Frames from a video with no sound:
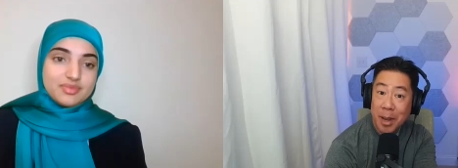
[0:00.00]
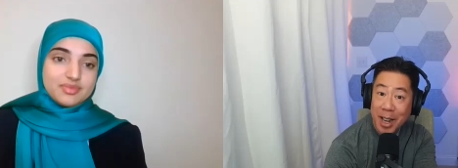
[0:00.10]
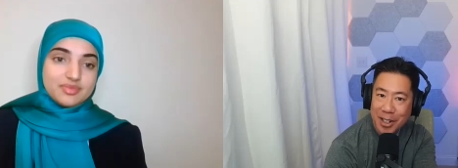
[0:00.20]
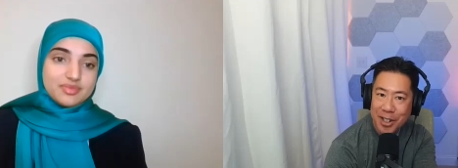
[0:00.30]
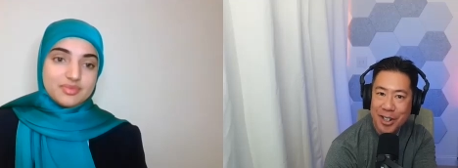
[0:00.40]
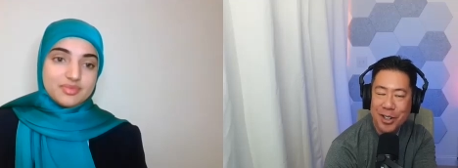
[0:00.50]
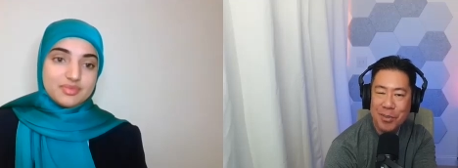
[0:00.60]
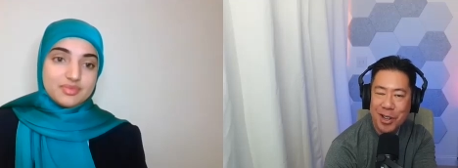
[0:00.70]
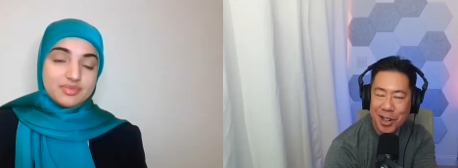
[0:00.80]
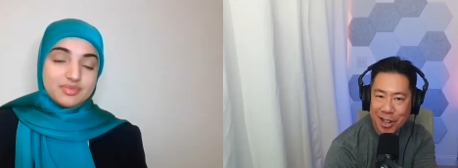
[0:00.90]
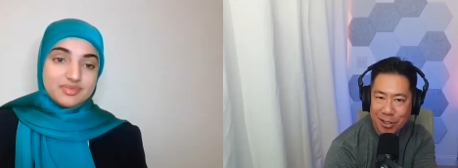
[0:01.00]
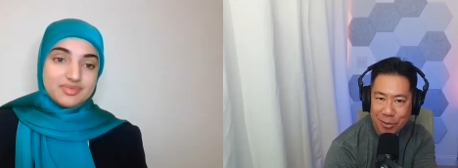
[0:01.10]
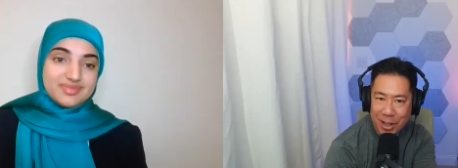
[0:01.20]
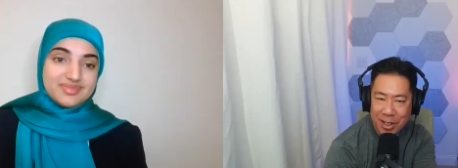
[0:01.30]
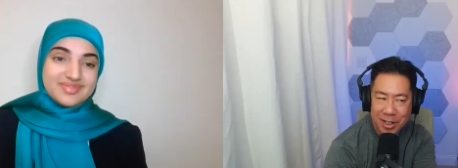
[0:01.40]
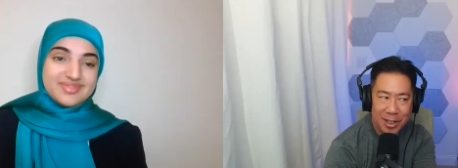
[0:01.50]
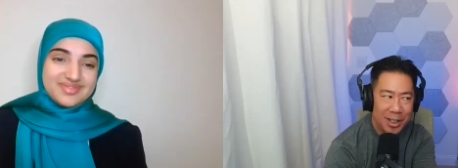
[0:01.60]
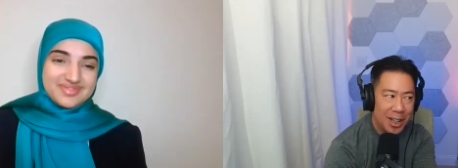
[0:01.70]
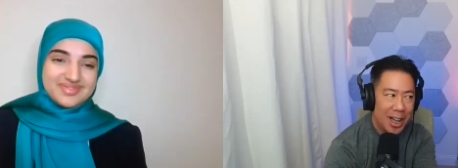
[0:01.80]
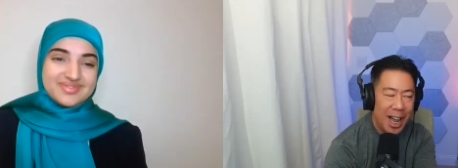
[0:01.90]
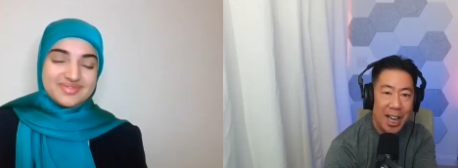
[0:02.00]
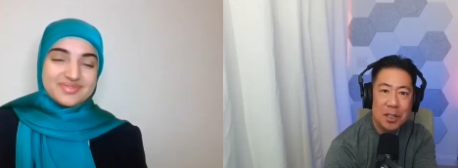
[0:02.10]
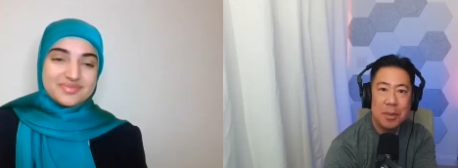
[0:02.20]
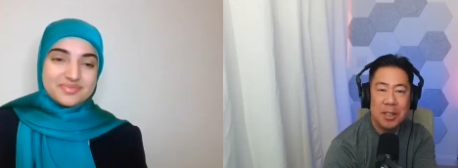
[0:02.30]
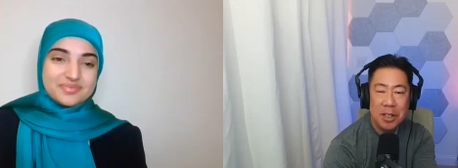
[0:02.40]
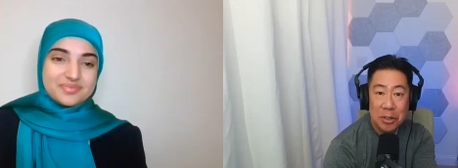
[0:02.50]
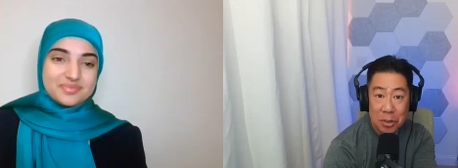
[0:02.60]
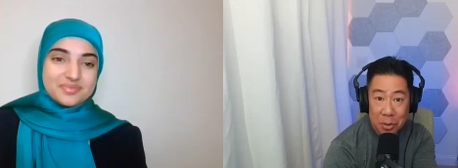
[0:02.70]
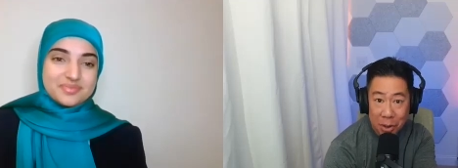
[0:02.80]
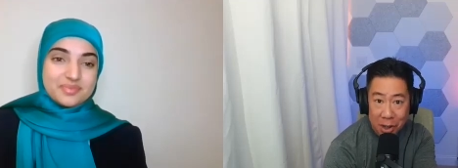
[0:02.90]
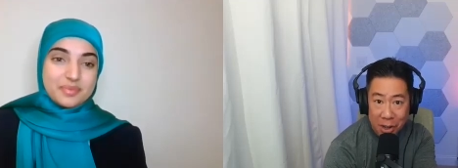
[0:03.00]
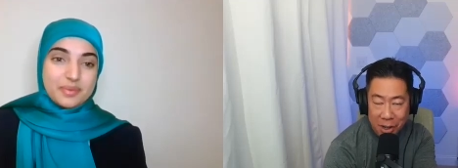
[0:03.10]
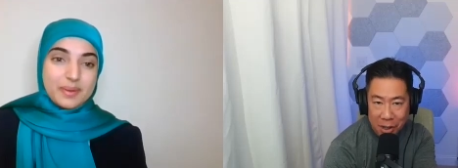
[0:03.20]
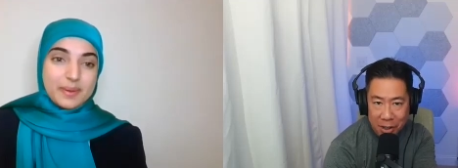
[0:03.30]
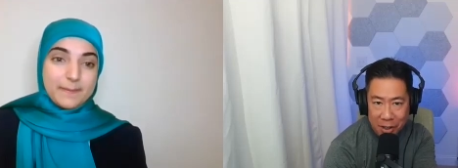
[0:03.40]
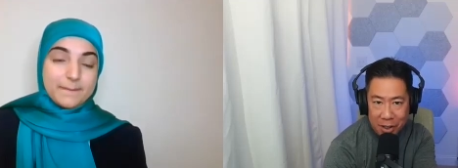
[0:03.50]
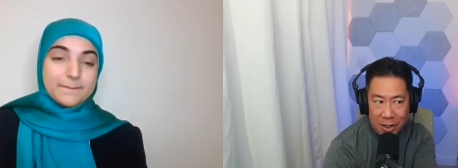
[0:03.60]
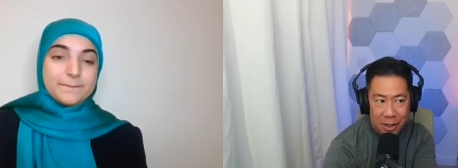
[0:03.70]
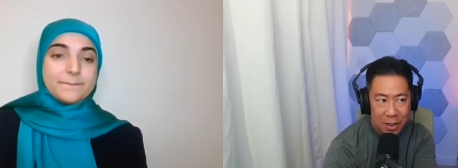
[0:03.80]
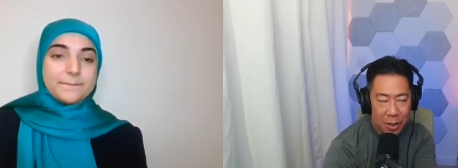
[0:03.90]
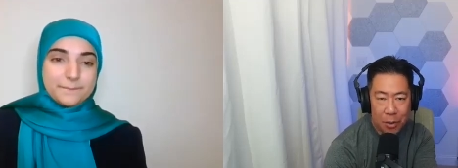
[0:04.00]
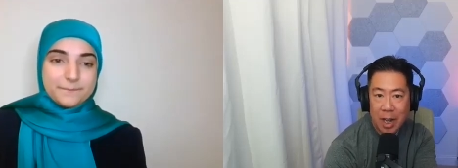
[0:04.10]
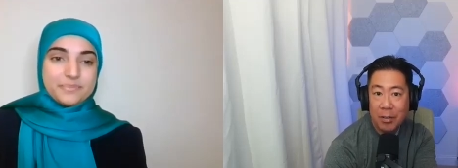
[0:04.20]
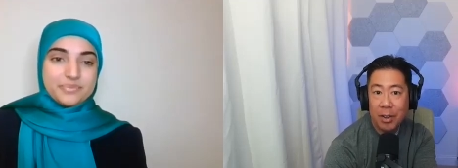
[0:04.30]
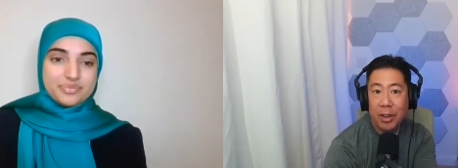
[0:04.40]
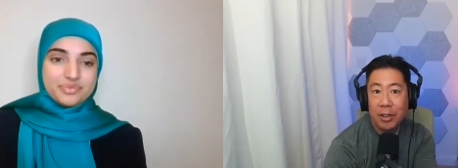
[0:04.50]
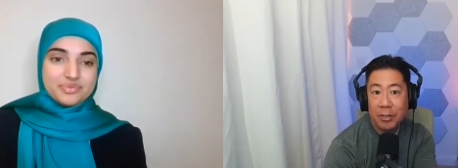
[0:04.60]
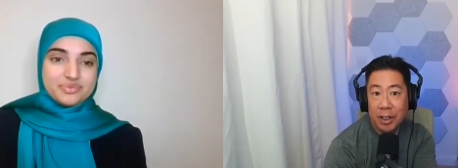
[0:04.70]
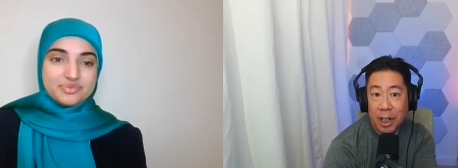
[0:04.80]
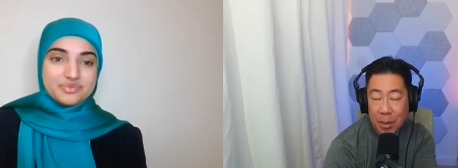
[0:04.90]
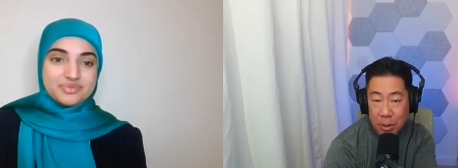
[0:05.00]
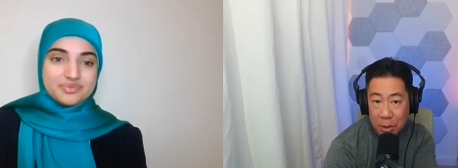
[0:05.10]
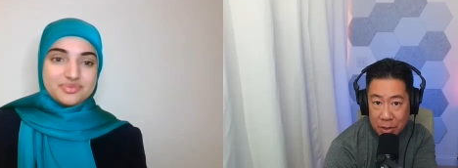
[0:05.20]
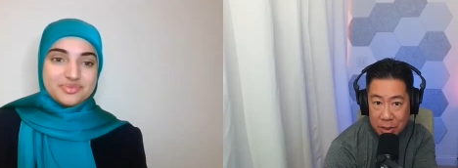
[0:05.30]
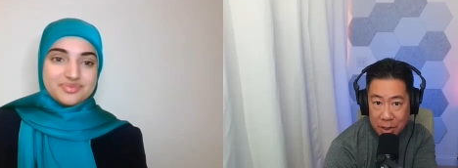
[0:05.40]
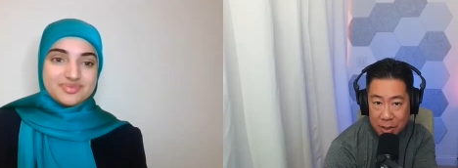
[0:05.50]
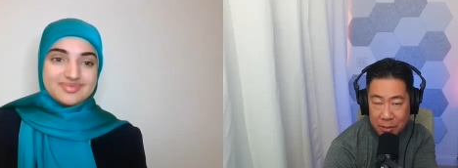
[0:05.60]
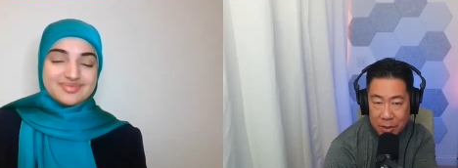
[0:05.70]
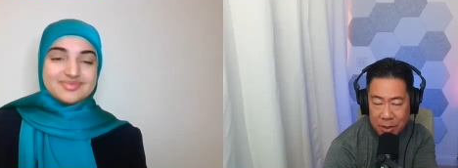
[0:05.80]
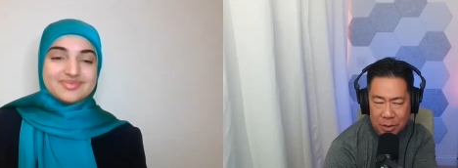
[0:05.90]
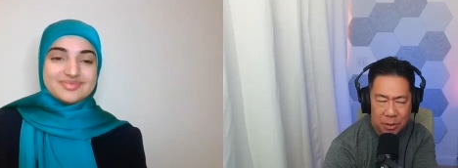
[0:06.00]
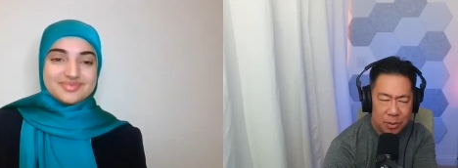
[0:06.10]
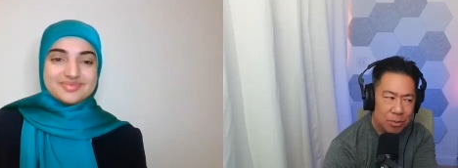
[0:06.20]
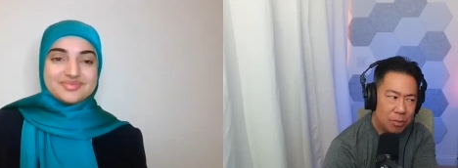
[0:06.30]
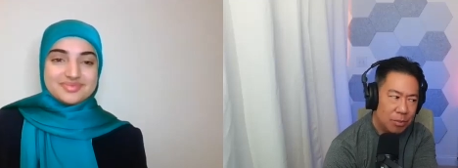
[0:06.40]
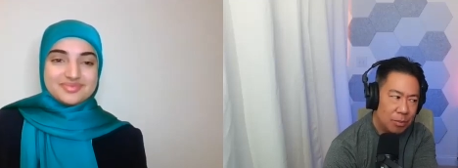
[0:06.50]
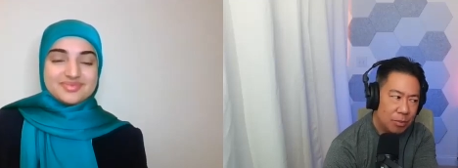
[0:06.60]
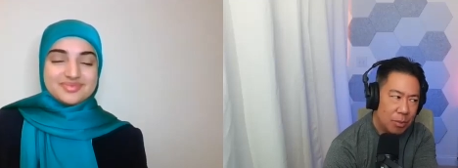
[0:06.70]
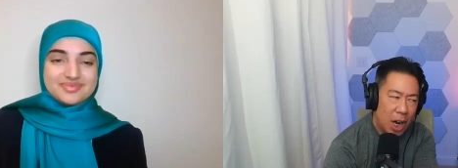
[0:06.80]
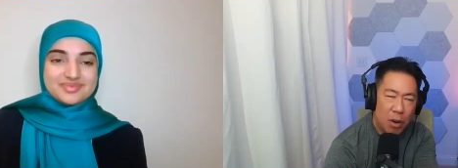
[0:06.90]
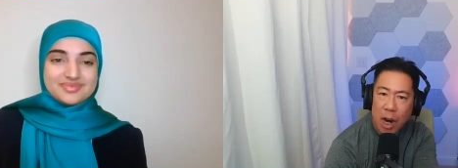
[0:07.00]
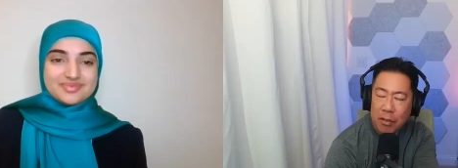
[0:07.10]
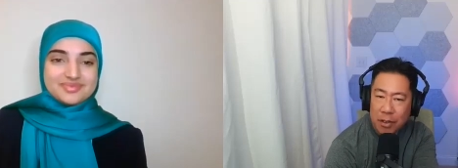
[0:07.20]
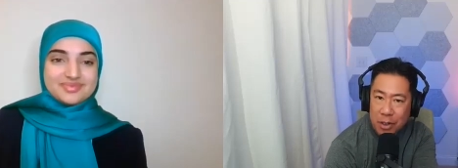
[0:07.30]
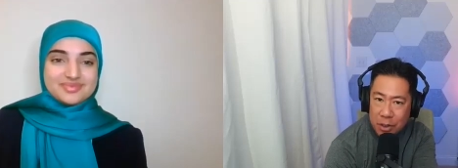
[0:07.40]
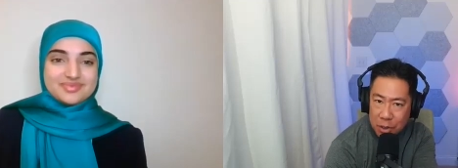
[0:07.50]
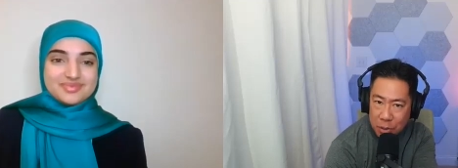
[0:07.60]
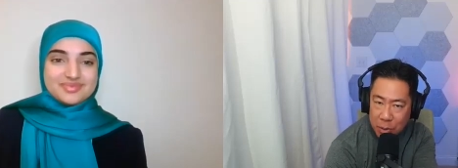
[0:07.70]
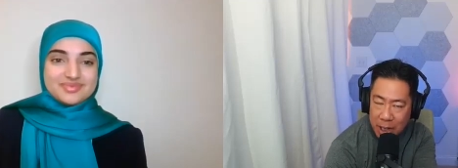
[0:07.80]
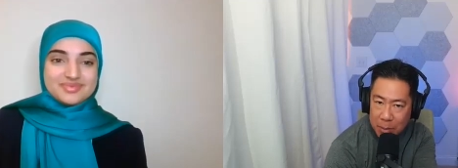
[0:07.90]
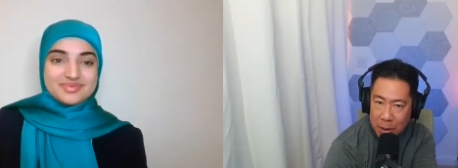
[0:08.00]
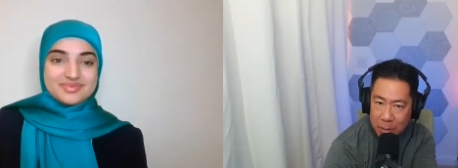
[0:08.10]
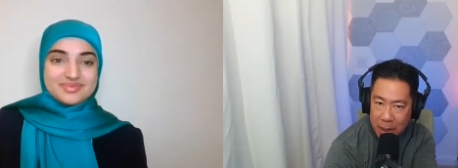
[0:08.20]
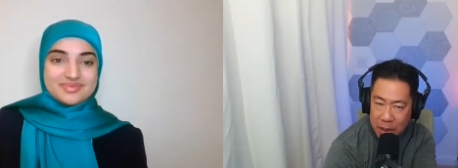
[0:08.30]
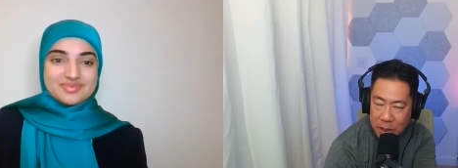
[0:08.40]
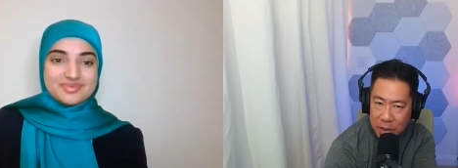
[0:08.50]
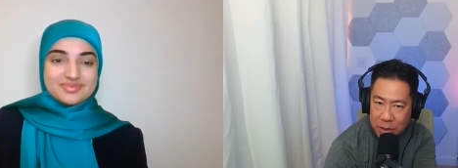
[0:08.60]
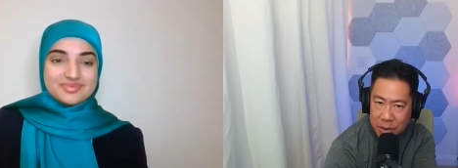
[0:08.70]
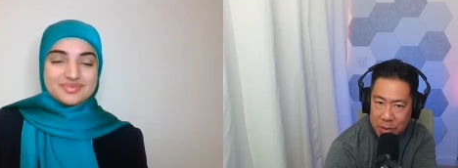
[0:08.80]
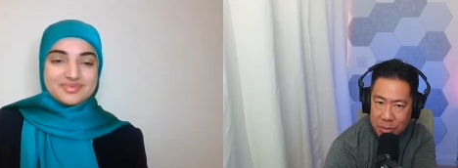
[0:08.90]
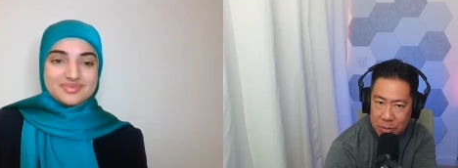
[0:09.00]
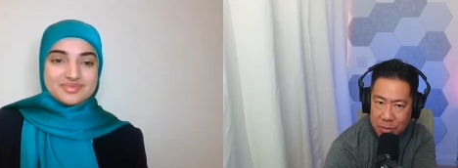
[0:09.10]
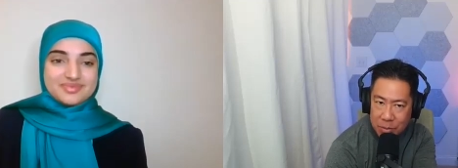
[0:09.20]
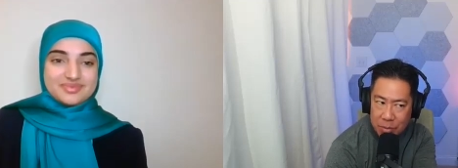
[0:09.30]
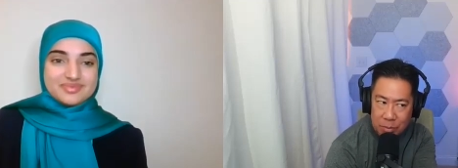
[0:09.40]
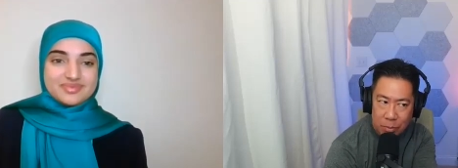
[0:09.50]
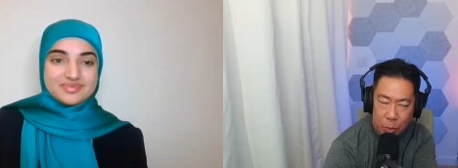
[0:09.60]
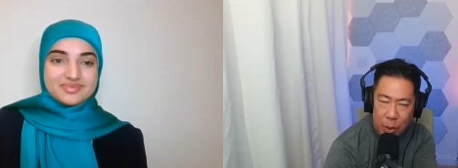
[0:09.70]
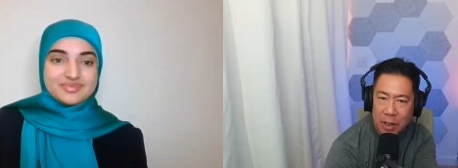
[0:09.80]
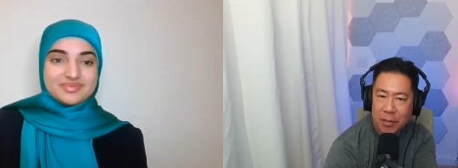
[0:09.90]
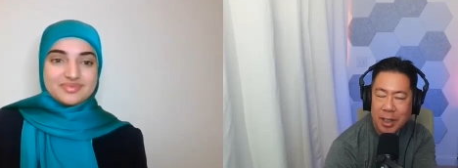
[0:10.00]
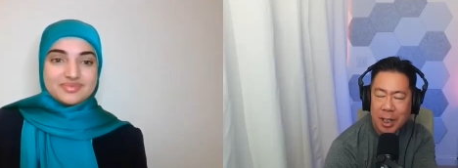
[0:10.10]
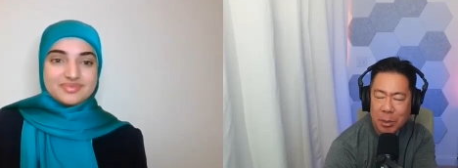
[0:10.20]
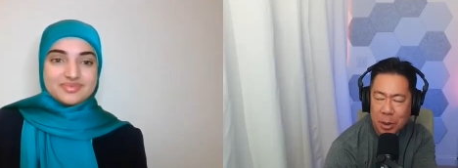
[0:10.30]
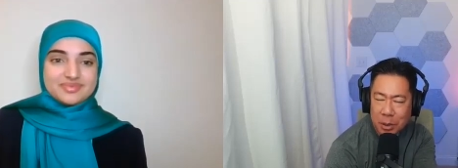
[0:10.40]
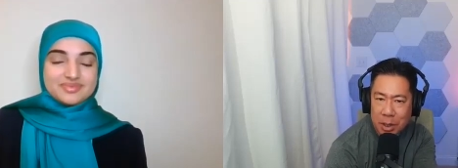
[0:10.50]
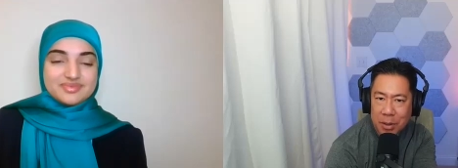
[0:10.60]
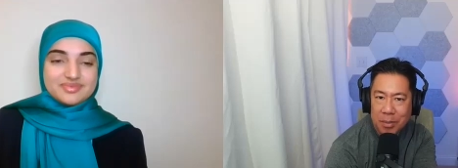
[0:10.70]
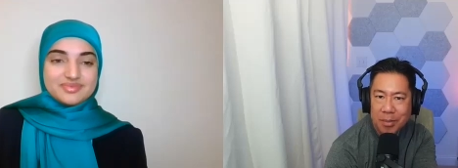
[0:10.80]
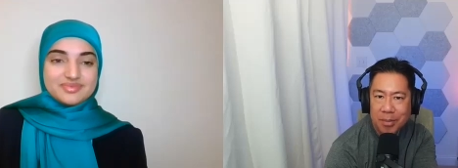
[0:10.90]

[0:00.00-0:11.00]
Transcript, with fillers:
Speaker 1: imagine as a pediatric resident, as busy as you are, you don't have a lot of time to yourself. So mm -hmm. how often do you write about patients? When do you find time to do so?